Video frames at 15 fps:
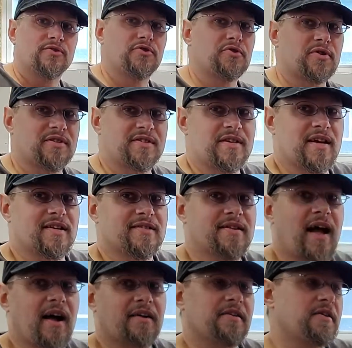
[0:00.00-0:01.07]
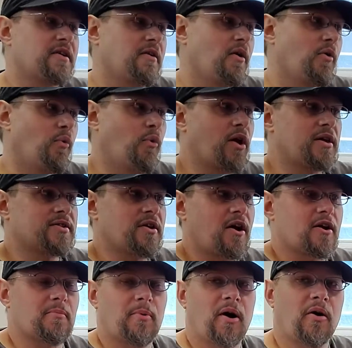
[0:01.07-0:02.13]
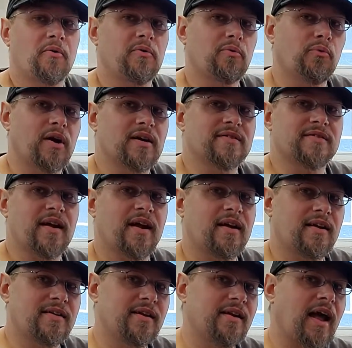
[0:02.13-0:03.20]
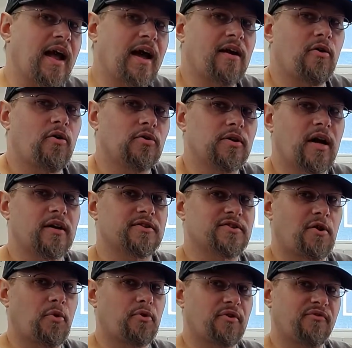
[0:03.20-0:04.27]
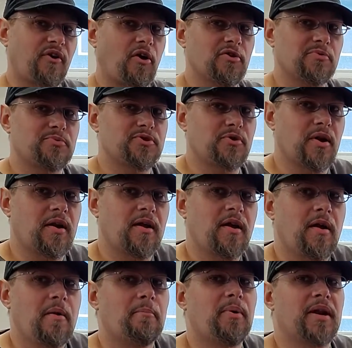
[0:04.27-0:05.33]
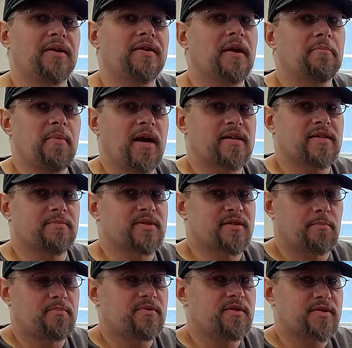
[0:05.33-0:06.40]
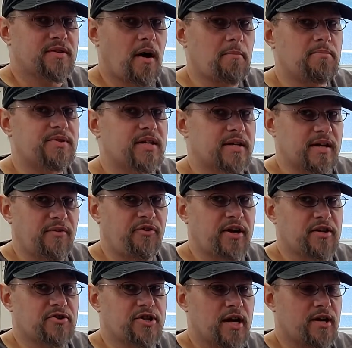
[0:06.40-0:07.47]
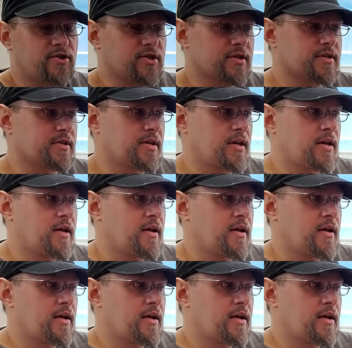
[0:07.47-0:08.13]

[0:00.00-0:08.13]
You can see exactly what I talk about when I say it didn't add a whole lot of tone or volume to it, but it did make some, some, some significant changes.